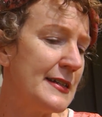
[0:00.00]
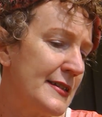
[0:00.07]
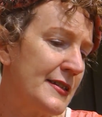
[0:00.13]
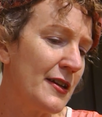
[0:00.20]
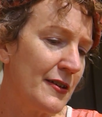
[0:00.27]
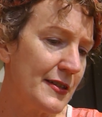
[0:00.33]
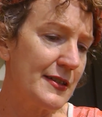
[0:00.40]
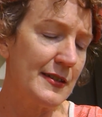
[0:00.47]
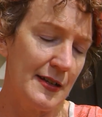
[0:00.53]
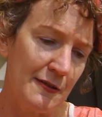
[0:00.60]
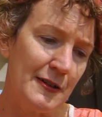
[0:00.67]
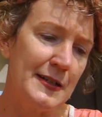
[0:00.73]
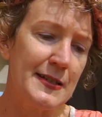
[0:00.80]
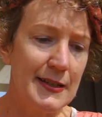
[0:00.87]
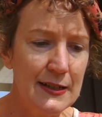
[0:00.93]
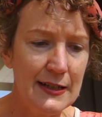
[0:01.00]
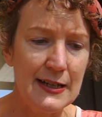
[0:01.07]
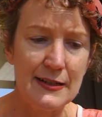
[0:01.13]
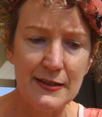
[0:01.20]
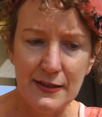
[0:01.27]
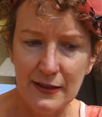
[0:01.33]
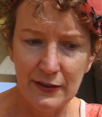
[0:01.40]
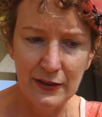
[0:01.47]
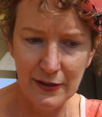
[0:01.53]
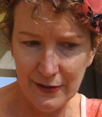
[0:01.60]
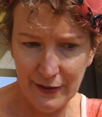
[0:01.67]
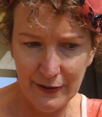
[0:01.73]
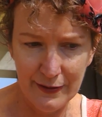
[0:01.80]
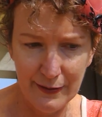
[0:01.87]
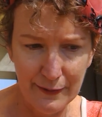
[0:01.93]
is not serious and needs to
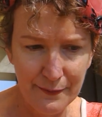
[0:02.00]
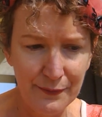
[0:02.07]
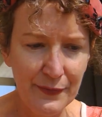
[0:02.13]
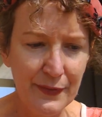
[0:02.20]
learn.